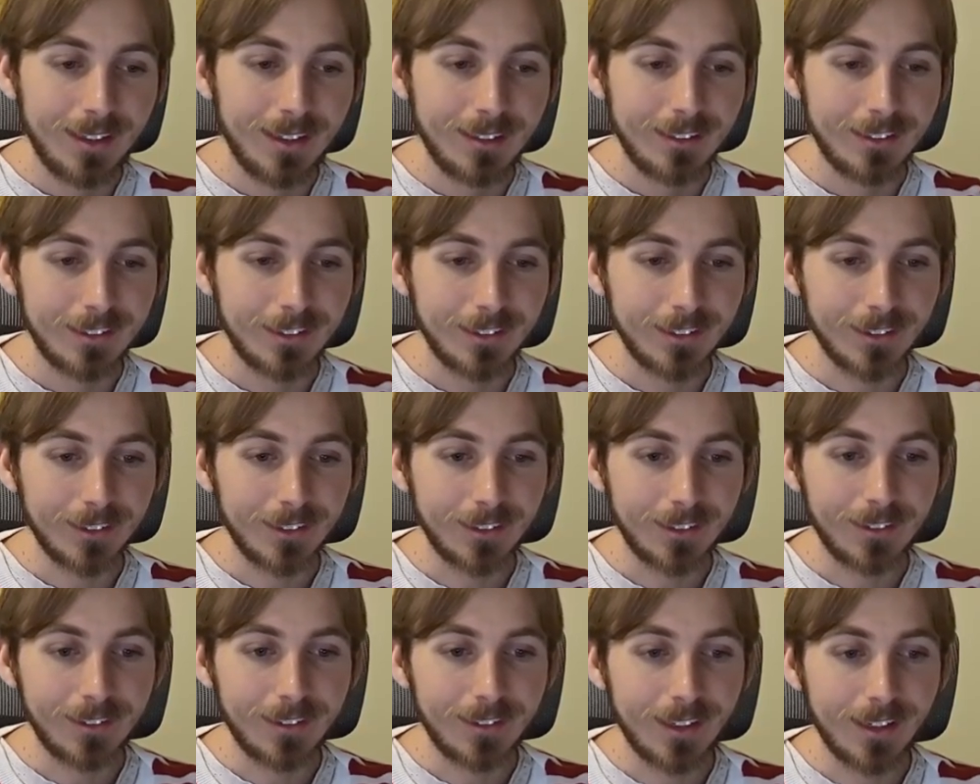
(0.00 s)
So
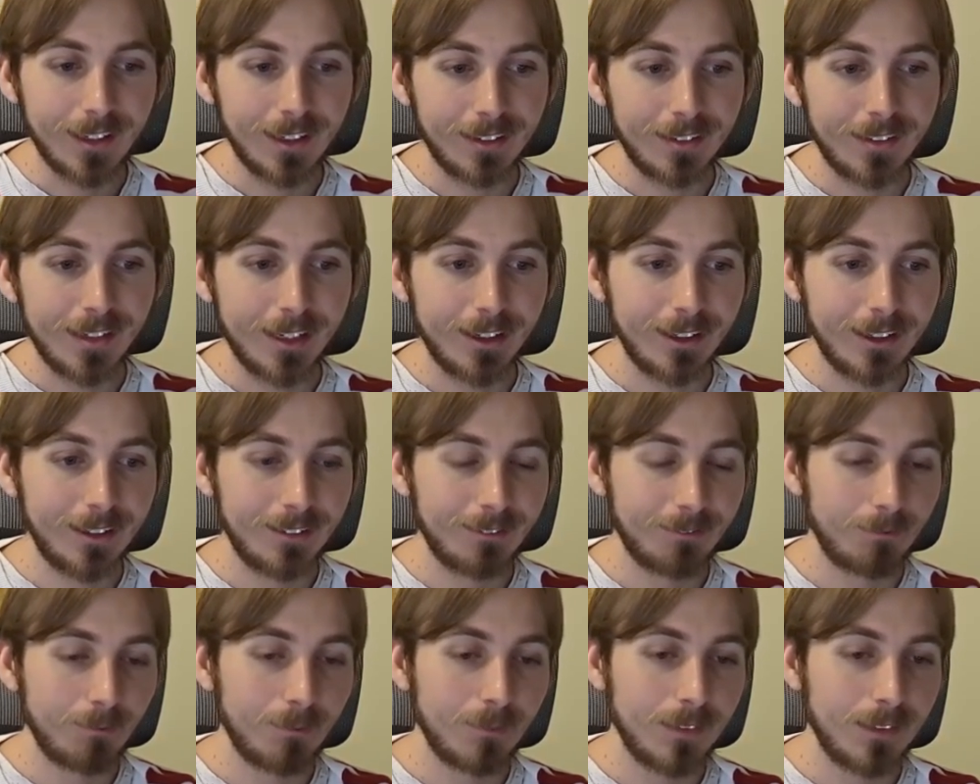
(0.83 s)
yeah, now I
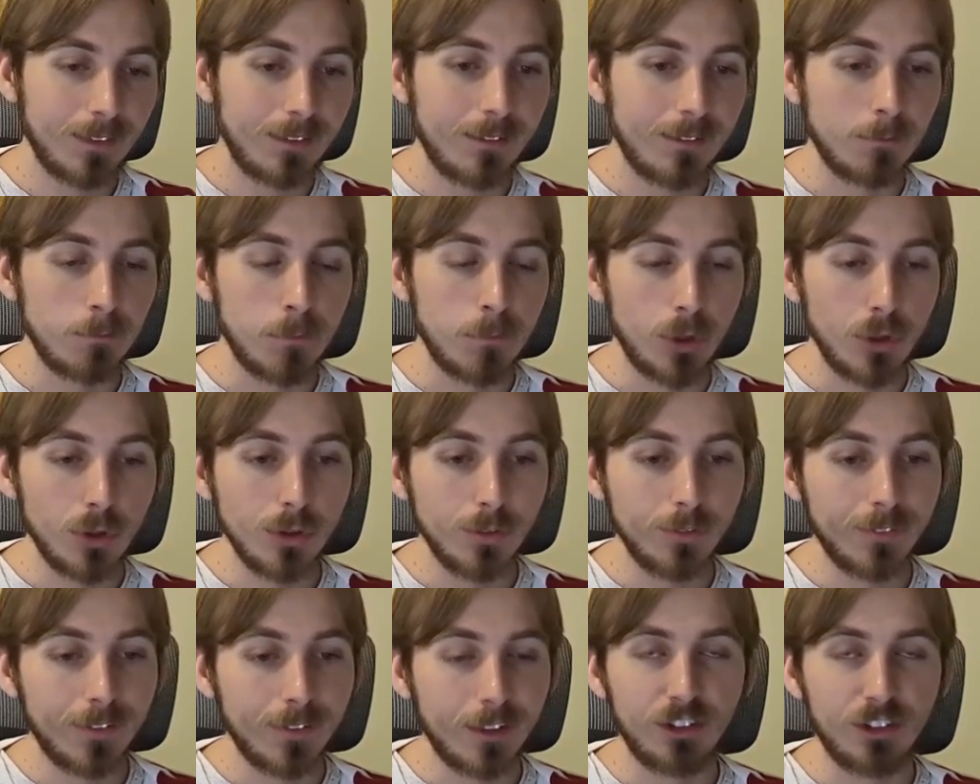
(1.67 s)

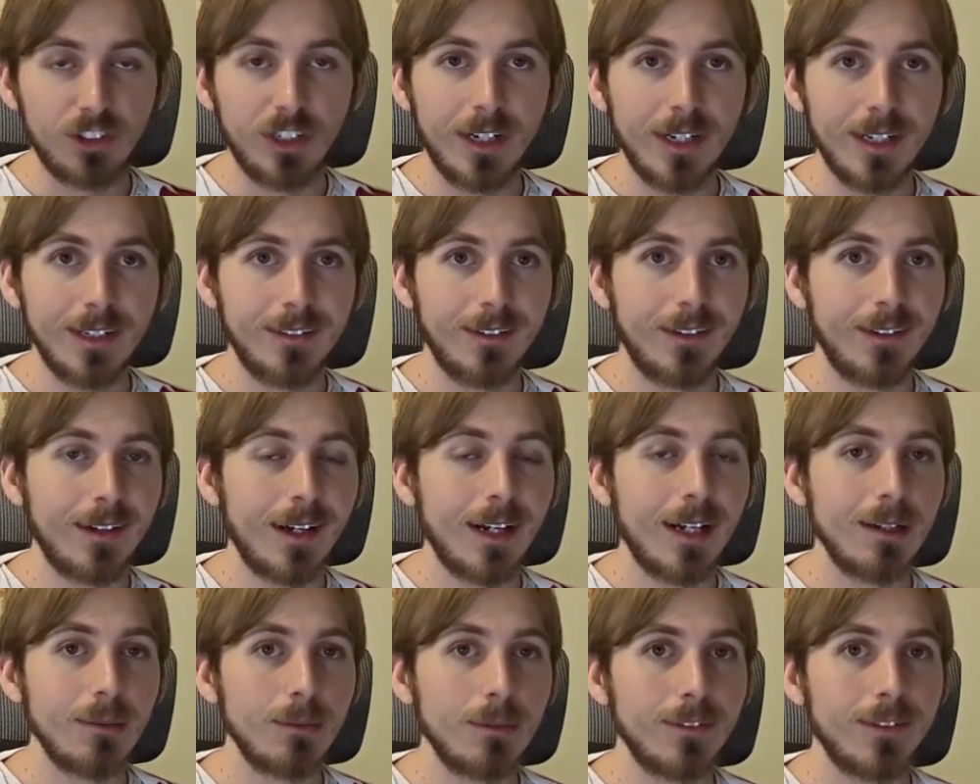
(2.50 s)
moved the chairs and
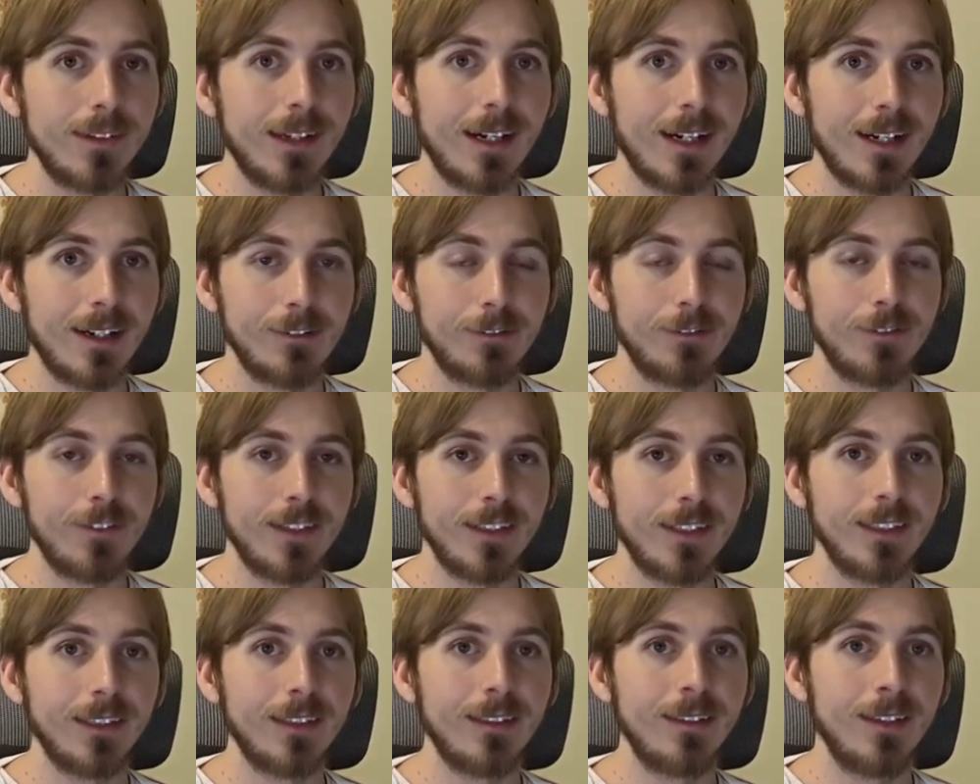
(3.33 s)
tables out,
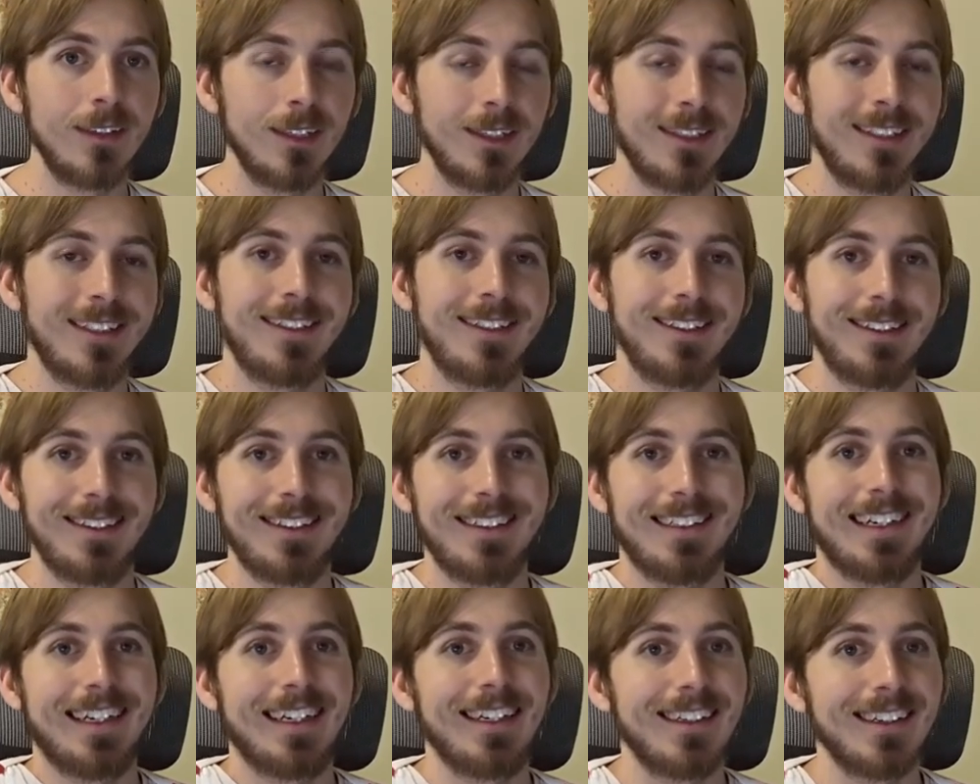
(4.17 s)
figured
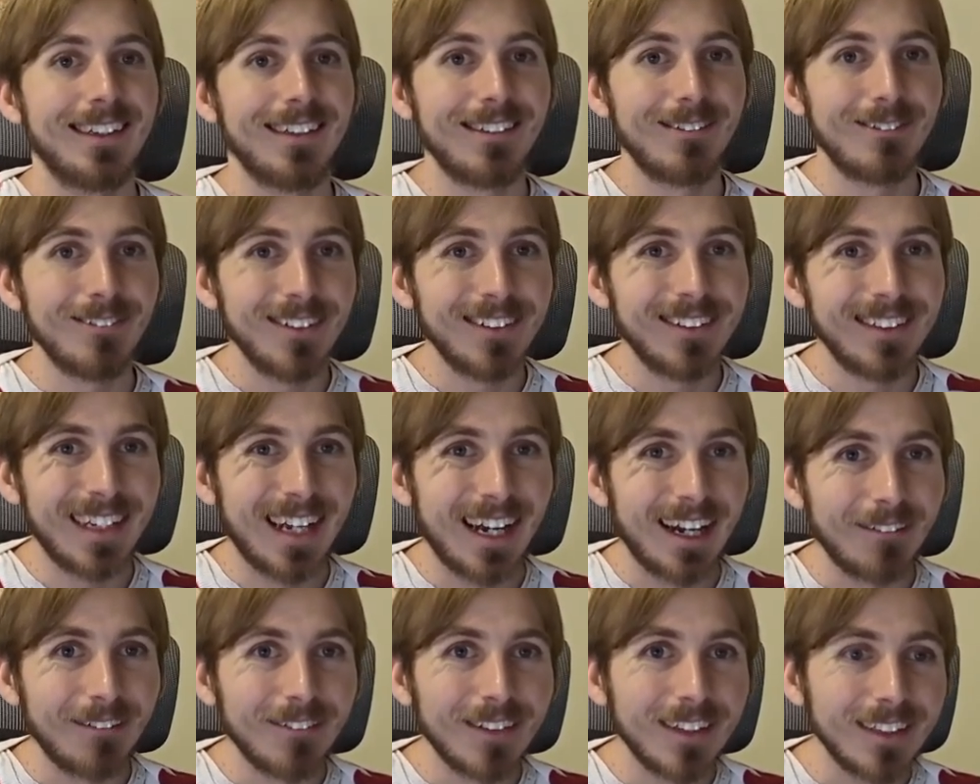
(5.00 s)
he doesn't really
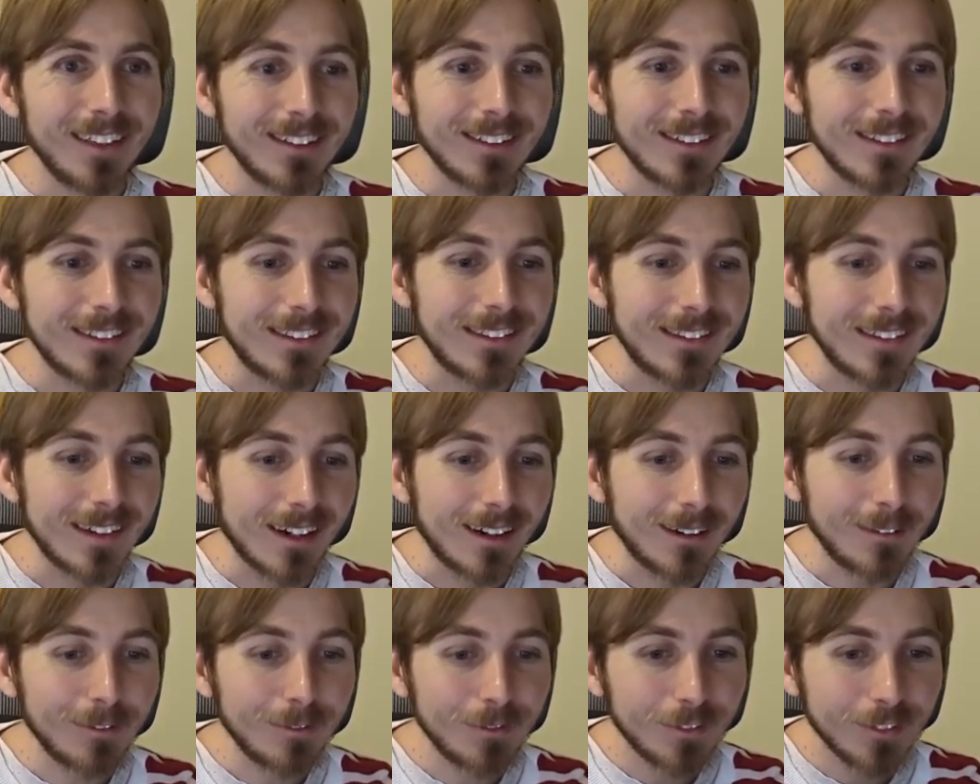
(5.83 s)
have any
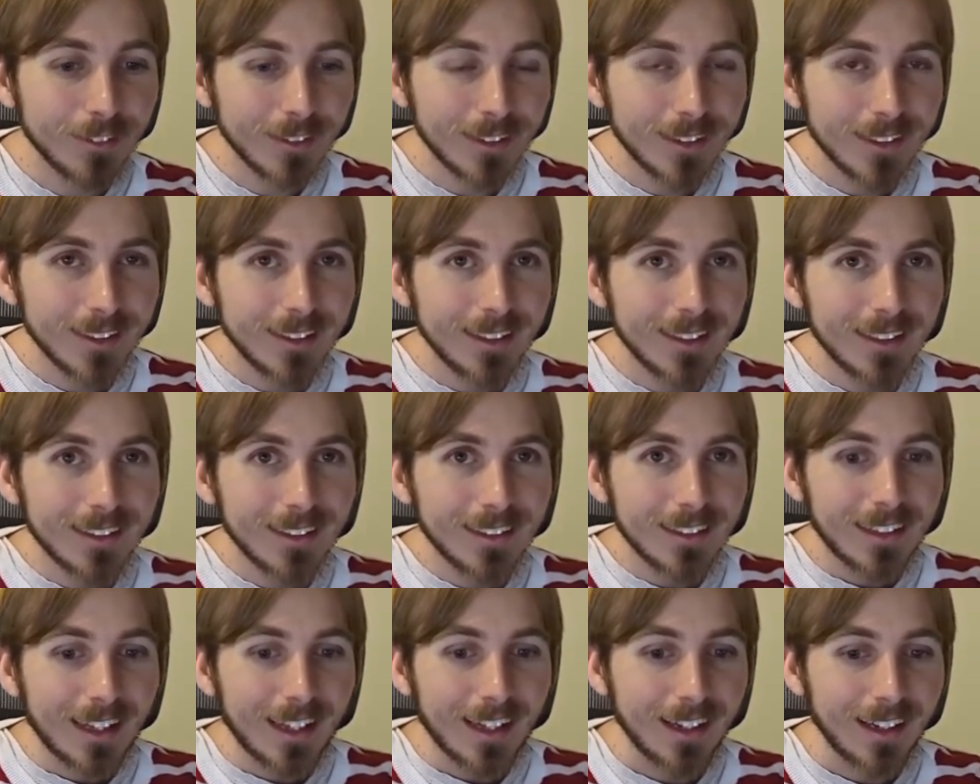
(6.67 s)
stuff.
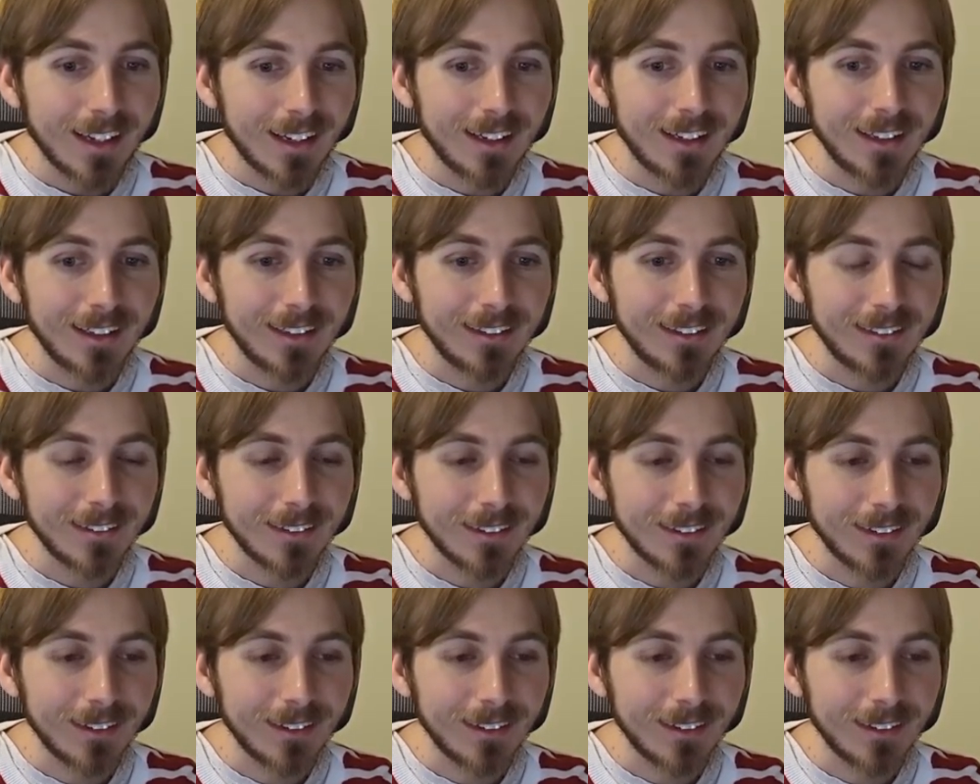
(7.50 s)
And